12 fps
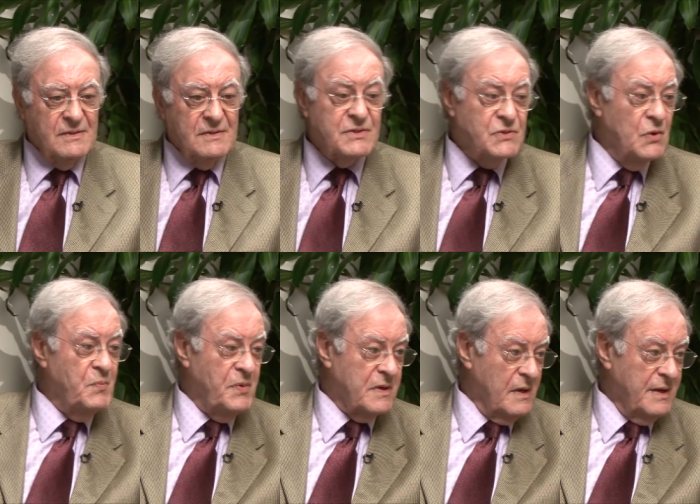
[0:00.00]

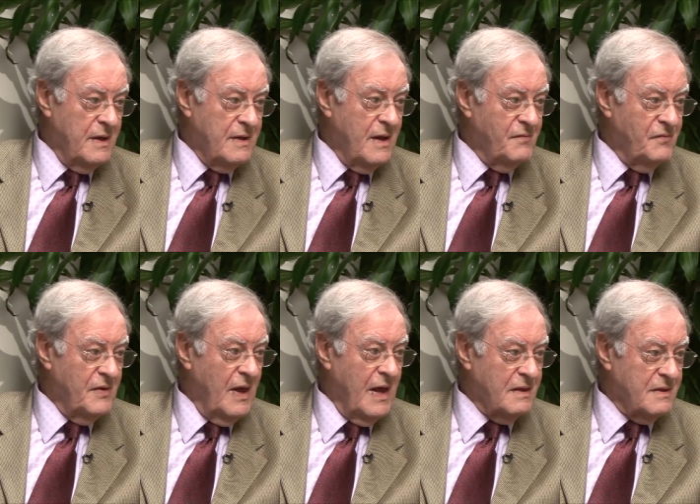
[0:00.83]
Stupidly enough
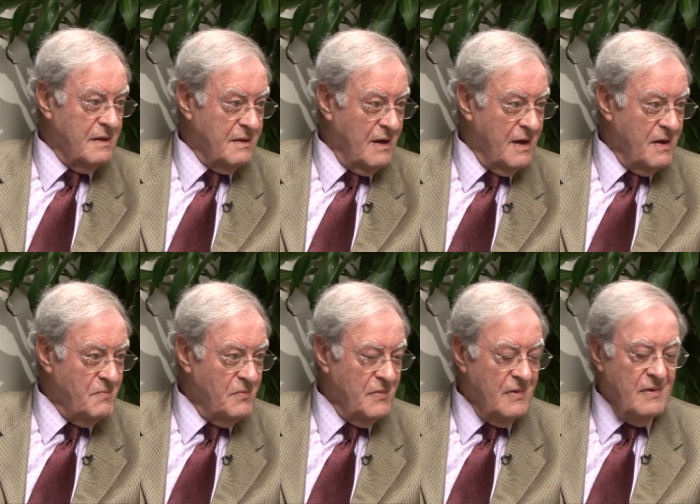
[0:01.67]
at the
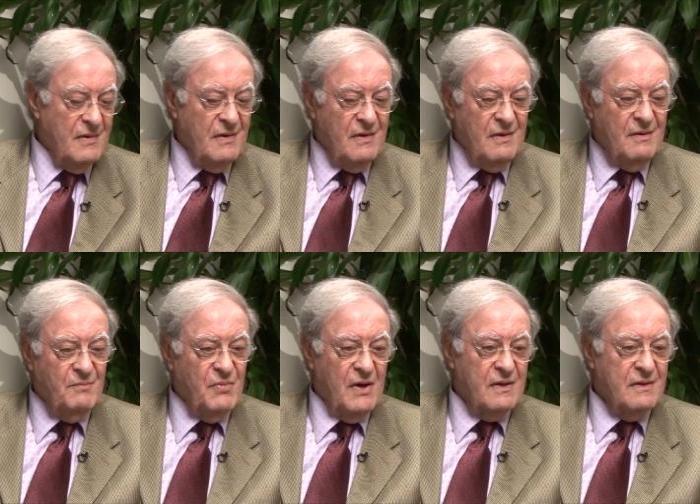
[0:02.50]
time,
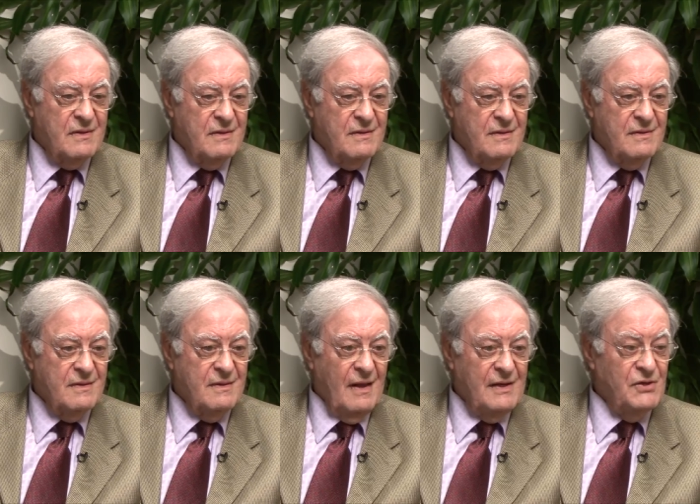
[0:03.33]
but
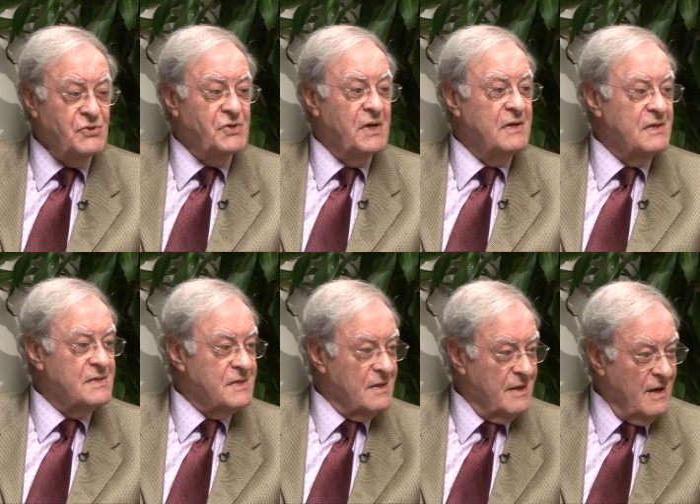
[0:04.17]

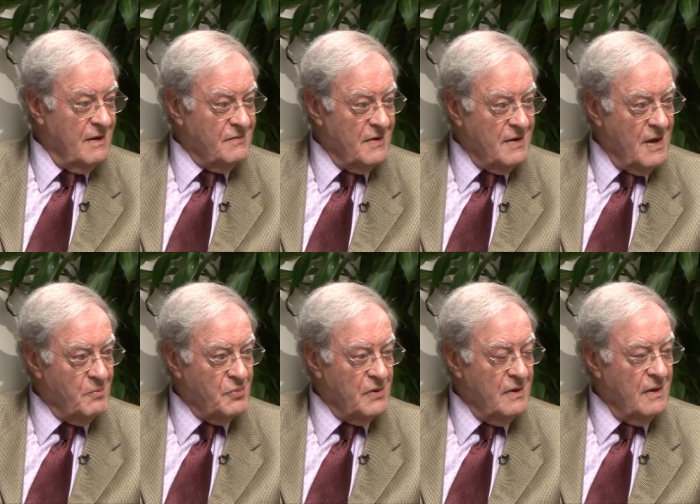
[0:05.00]
ingeniously as it
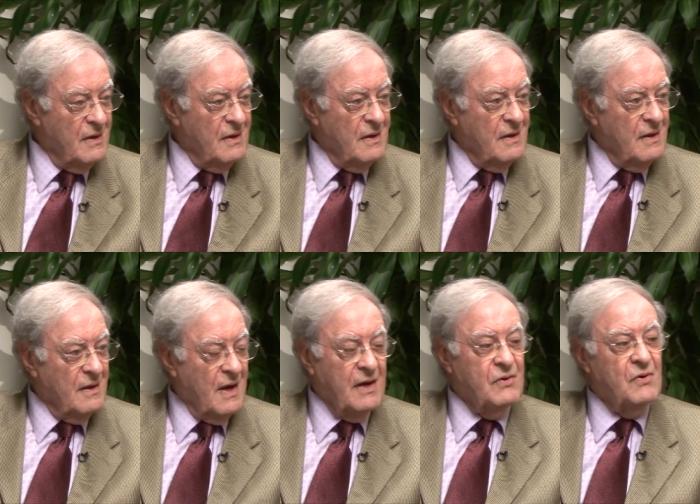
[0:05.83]
happened,
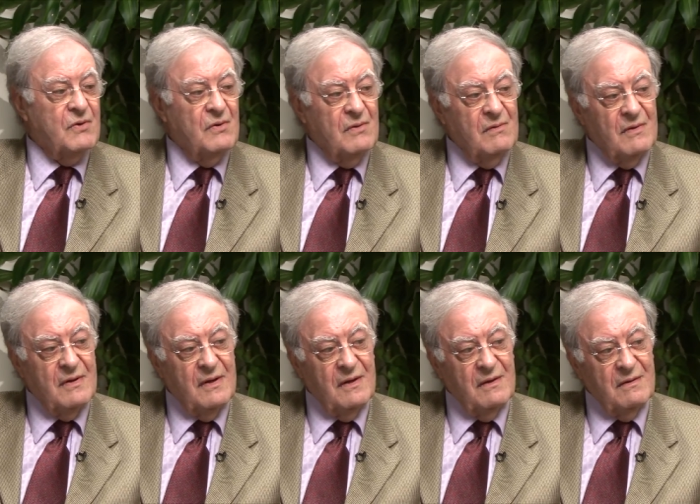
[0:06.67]
I not
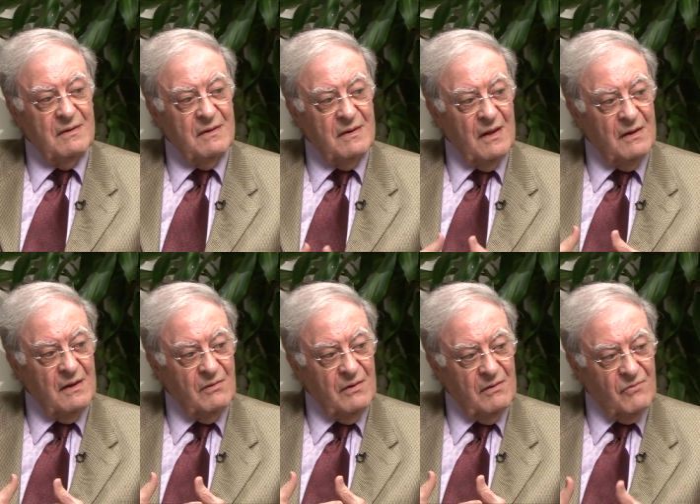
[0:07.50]
only
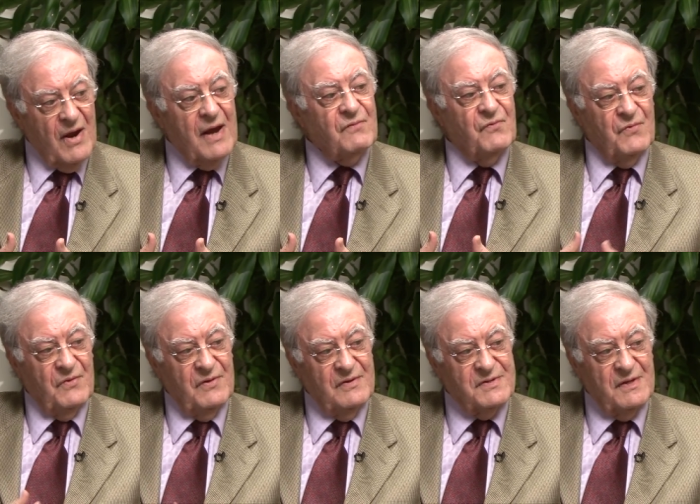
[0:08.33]
ran for
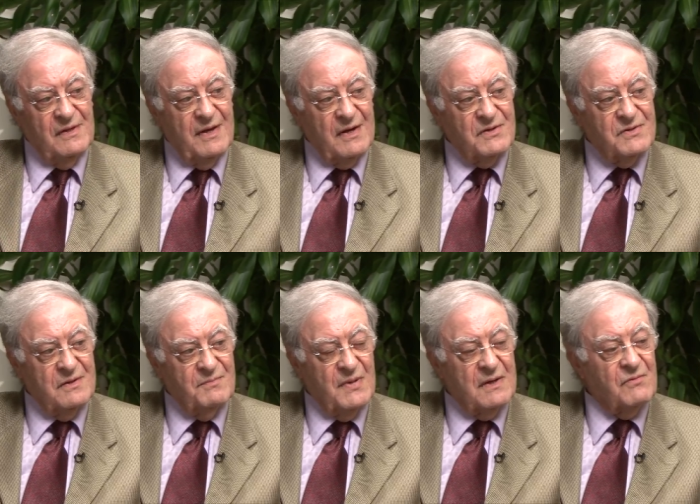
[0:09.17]
this election,
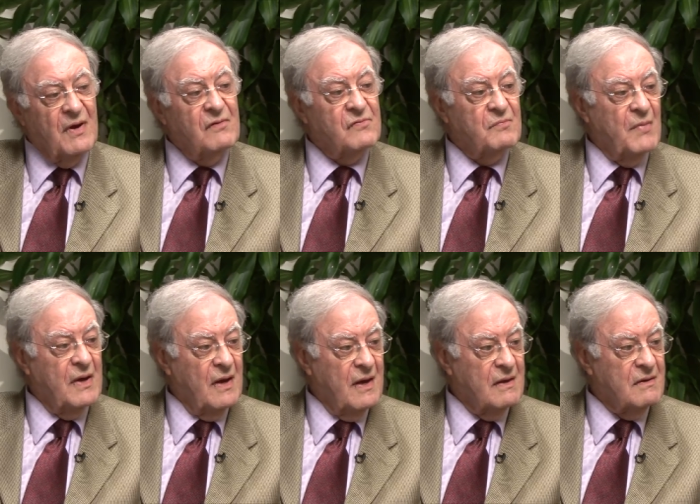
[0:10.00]
but raised my
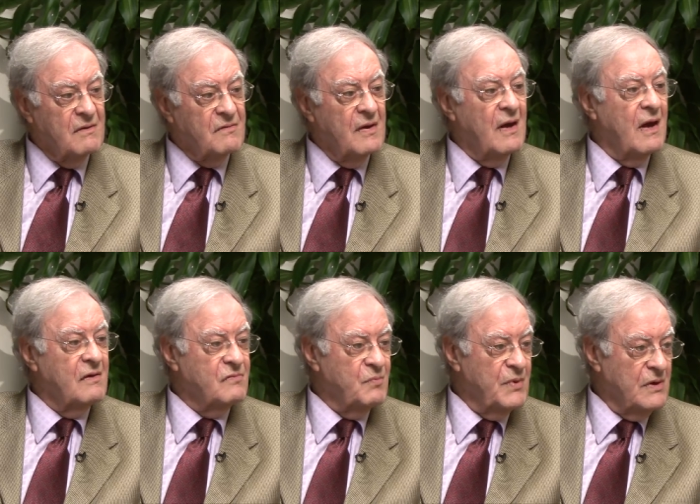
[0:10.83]
hand and say, I
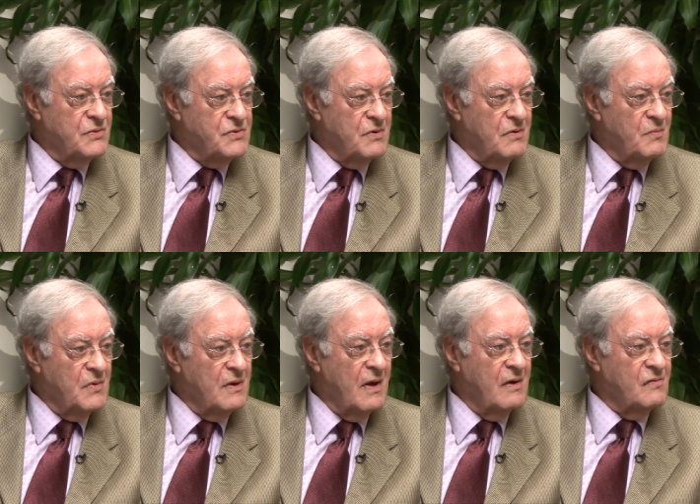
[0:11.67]
speak
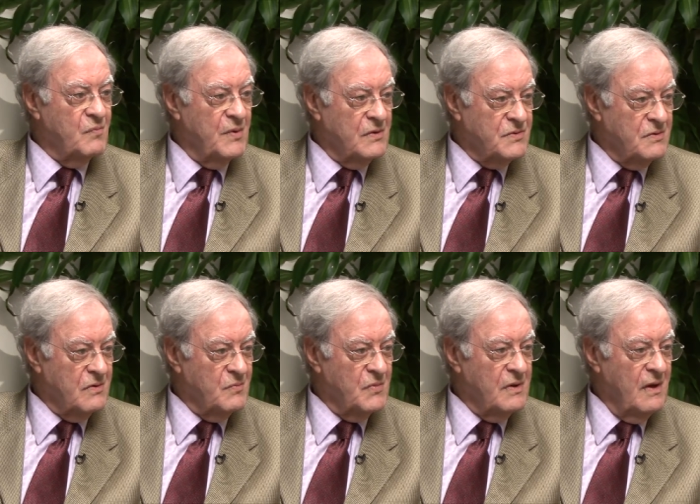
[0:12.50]
German, I speak
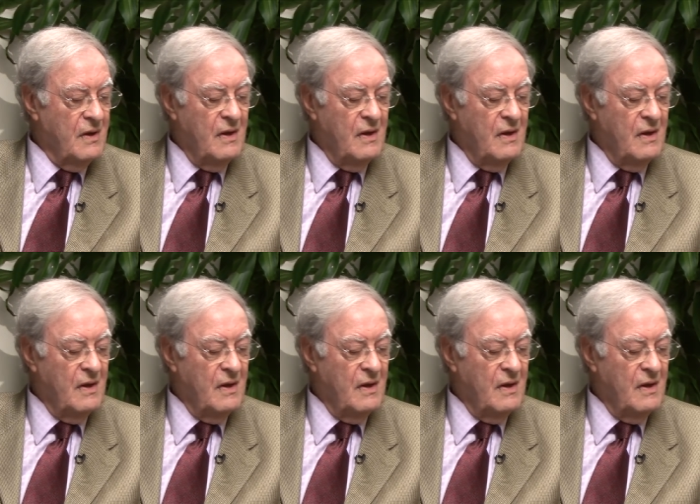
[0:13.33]
German.